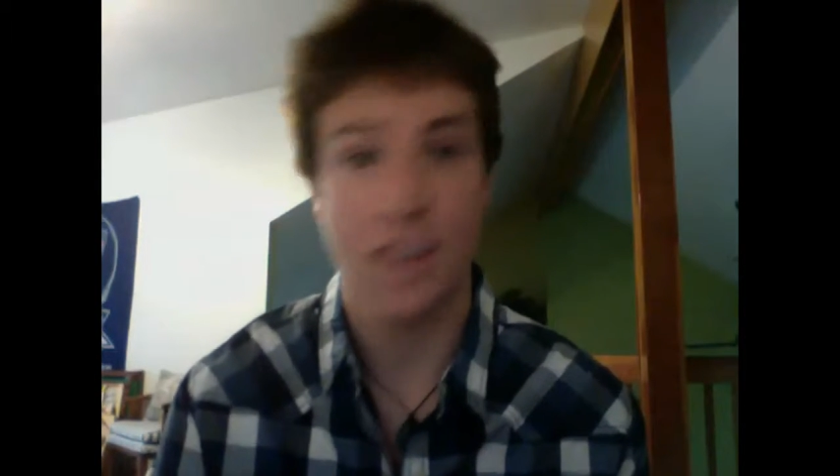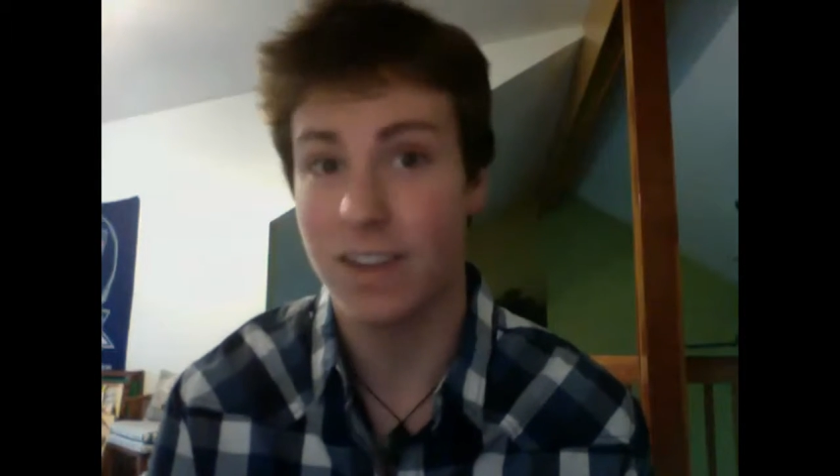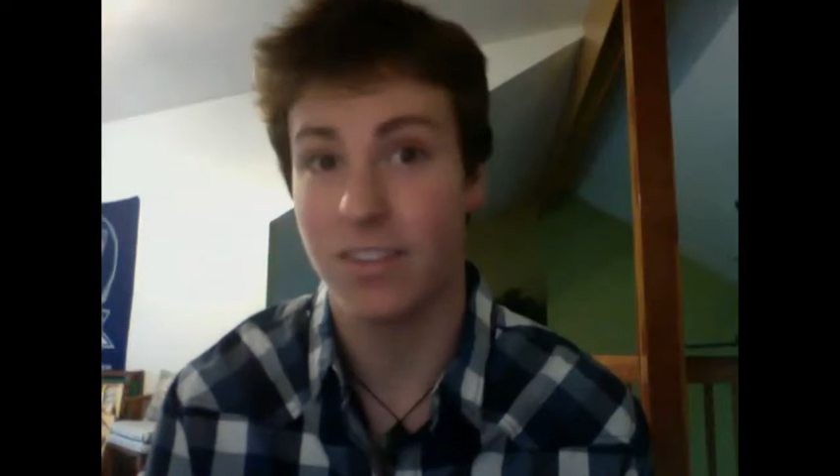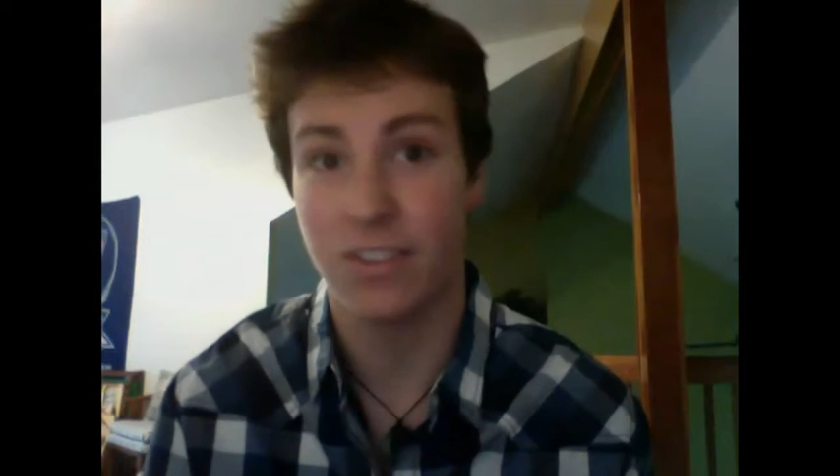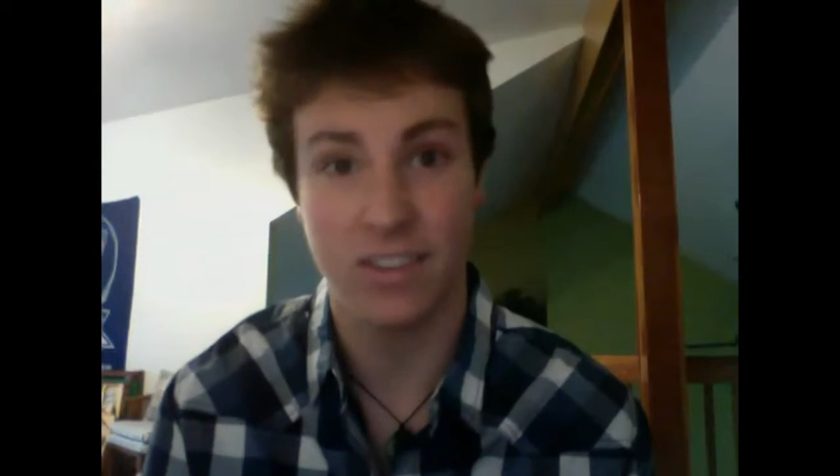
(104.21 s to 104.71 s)

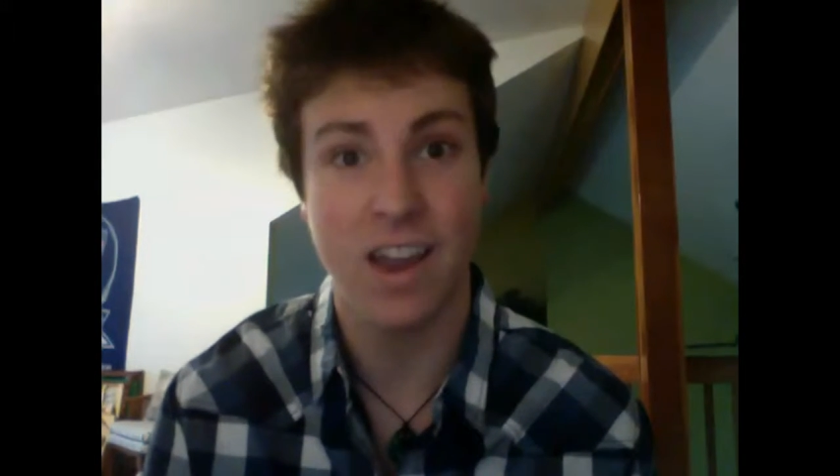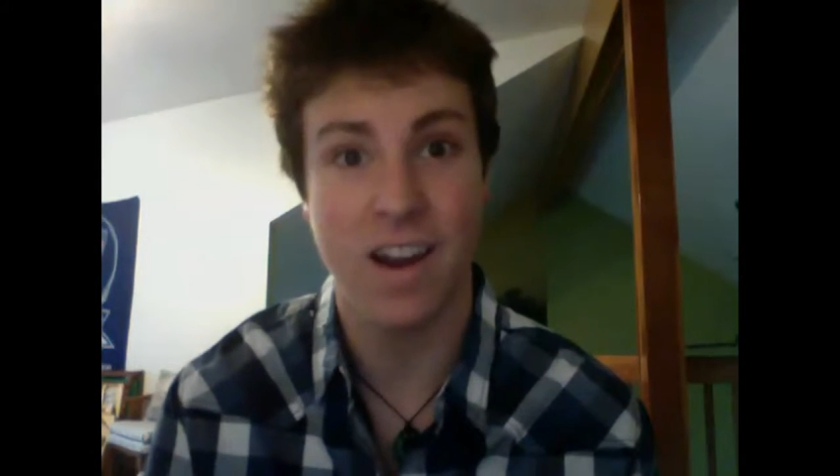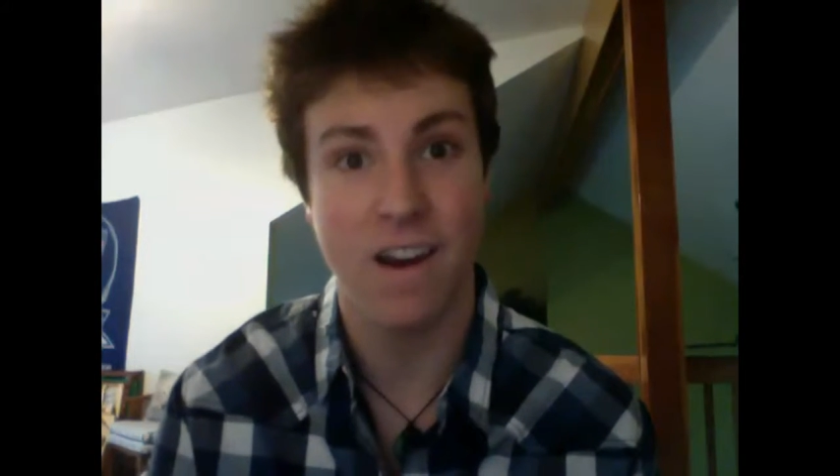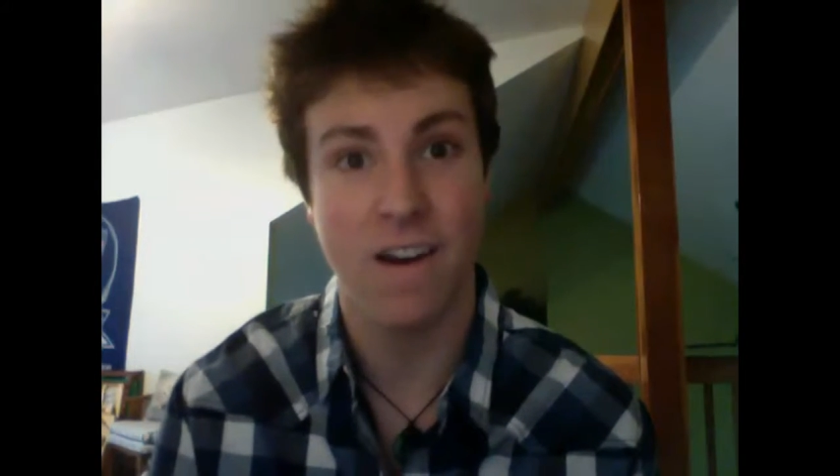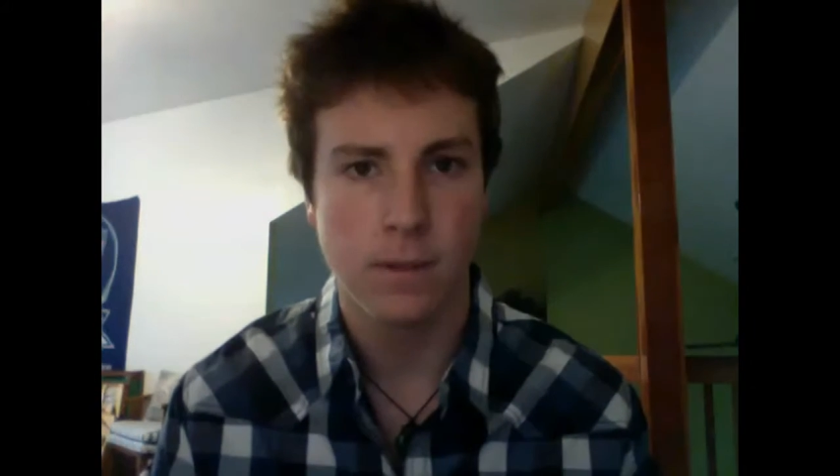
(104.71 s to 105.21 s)

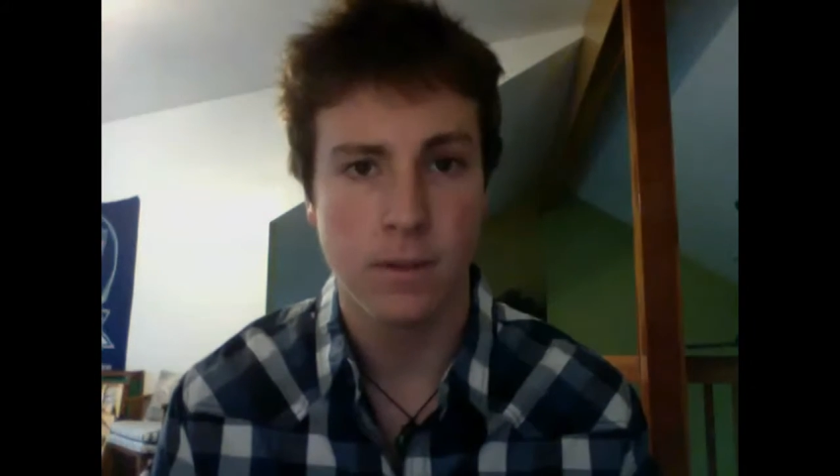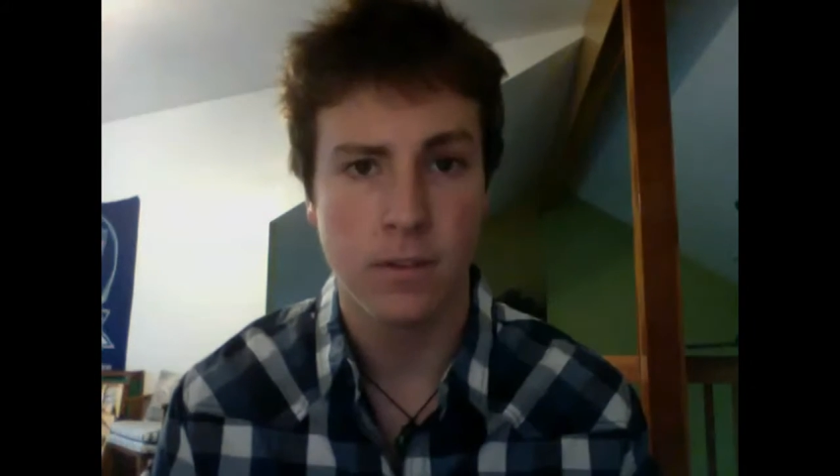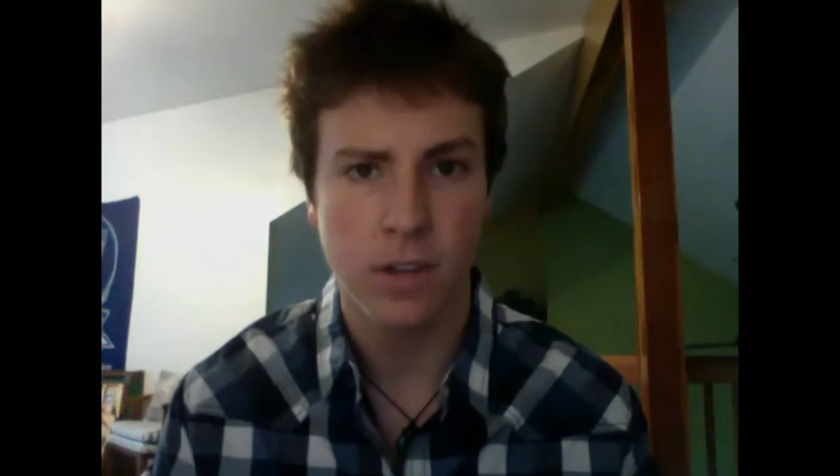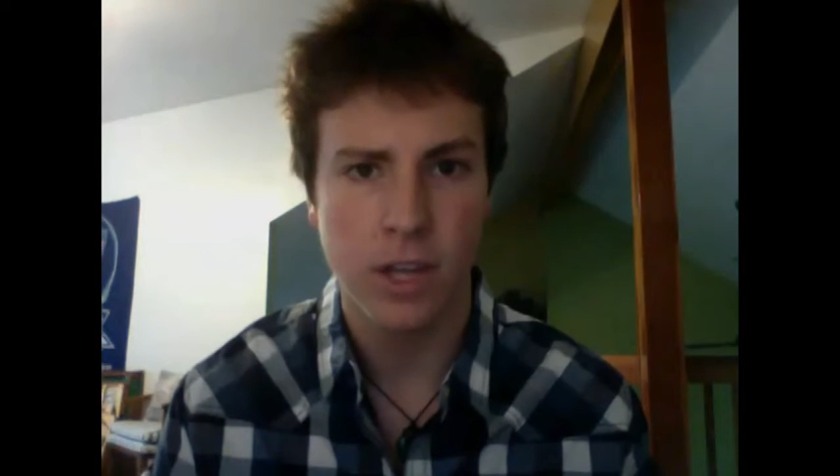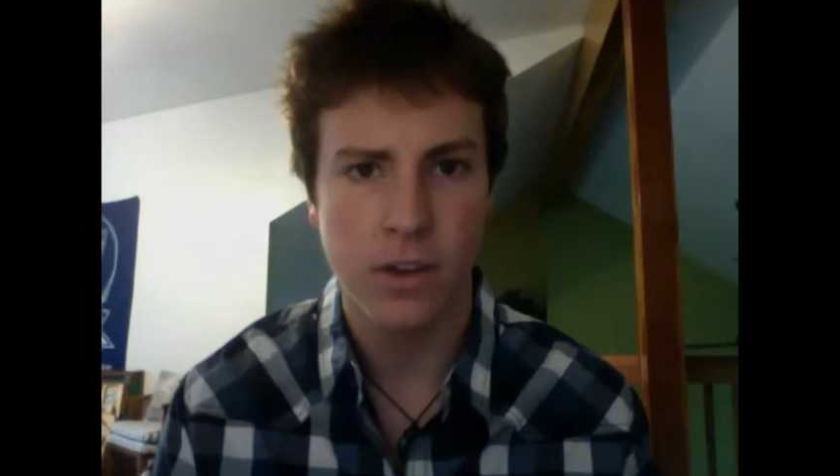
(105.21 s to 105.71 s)
stare.
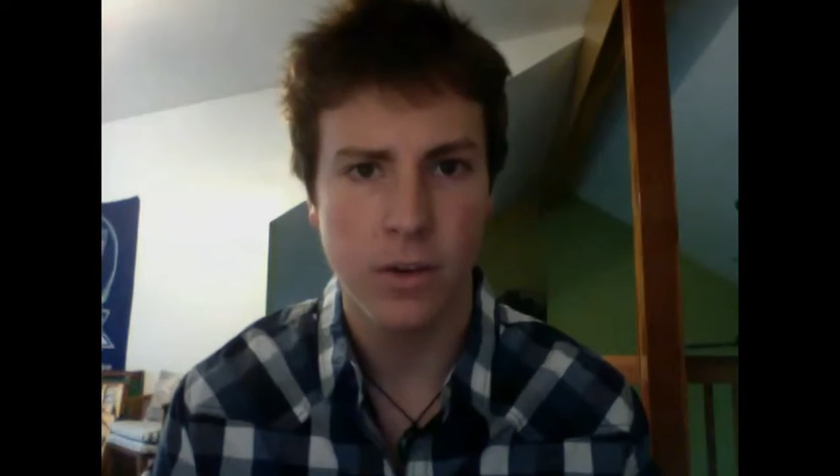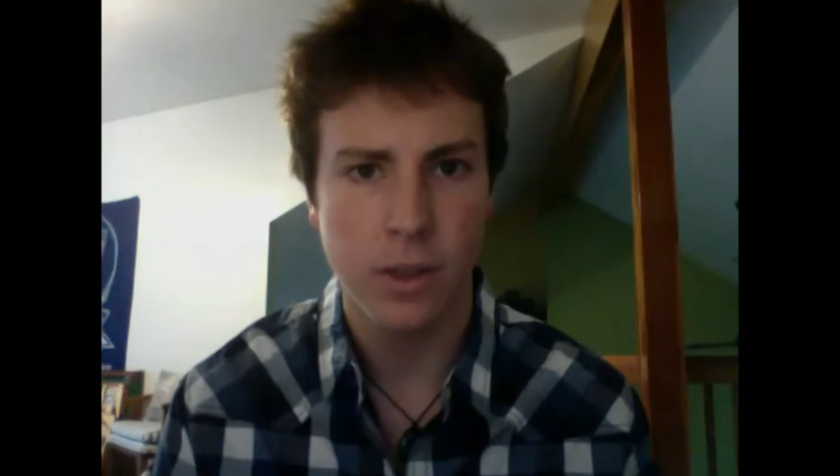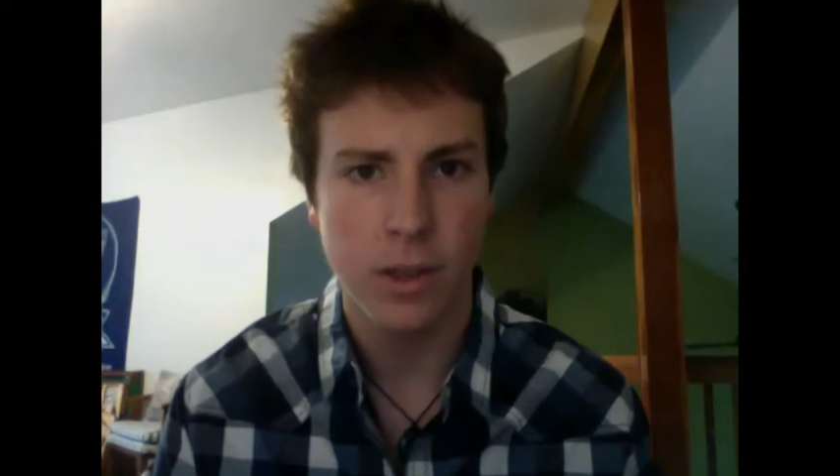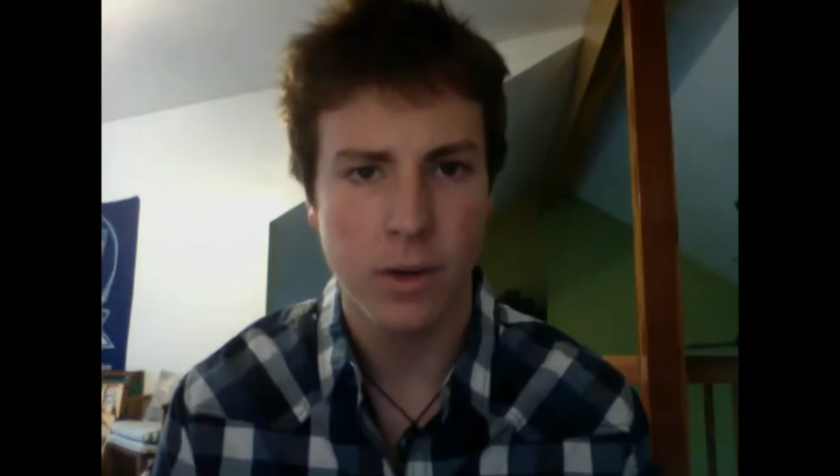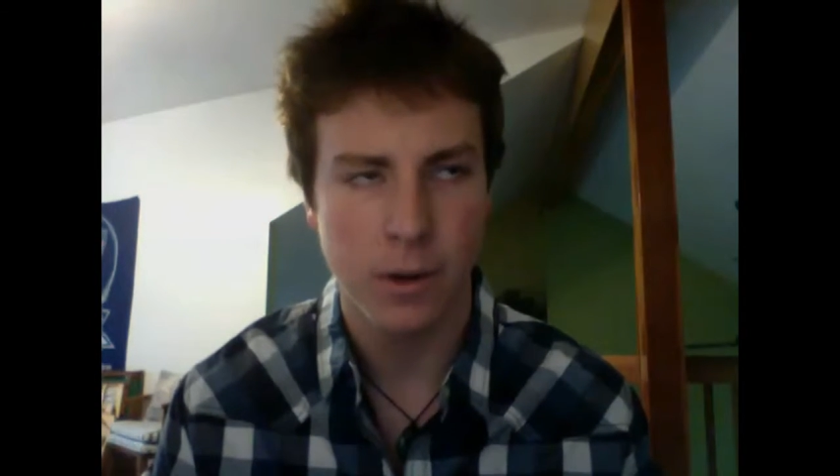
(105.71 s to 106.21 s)
Still not there,
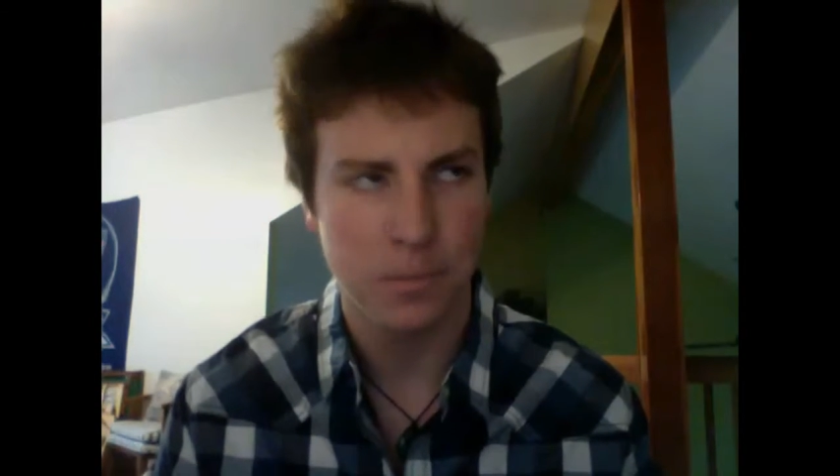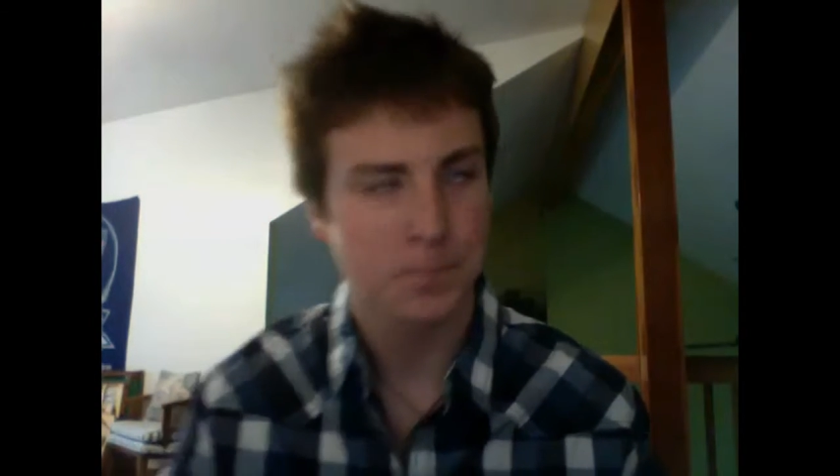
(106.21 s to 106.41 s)
really? Hold on.